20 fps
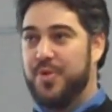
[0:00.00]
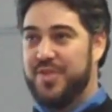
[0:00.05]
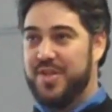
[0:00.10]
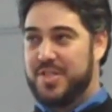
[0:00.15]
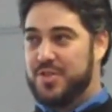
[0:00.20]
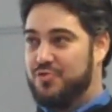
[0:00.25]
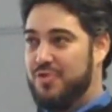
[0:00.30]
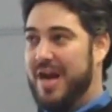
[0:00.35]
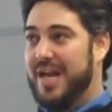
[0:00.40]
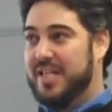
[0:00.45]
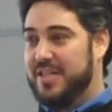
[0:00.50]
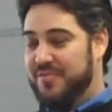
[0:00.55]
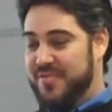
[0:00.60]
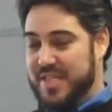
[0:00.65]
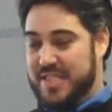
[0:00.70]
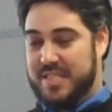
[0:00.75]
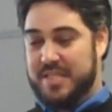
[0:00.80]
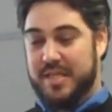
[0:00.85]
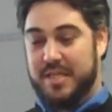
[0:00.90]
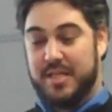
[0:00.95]
with this
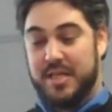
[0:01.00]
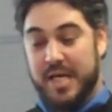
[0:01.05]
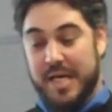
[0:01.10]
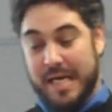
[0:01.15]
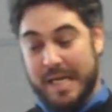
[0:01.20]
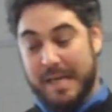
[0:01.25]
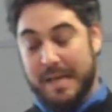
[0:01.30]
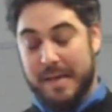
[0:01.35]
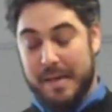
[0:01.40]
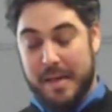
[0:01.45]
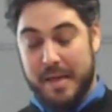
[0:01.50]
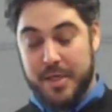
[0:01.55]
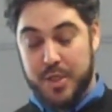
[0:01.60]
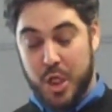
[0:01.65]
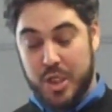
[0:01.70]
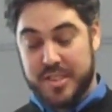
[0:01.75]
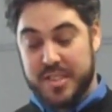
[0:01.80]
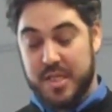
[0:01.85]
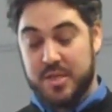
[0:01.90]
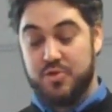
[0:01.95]
relativistic
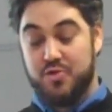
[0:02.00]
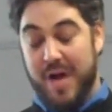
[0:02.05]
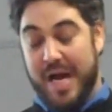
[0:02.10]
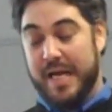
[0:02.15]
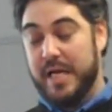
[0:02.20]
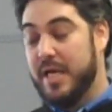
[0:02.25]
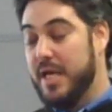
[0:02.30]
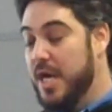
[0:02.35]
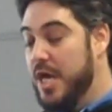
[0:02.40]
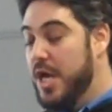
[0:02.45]
nonsense, right?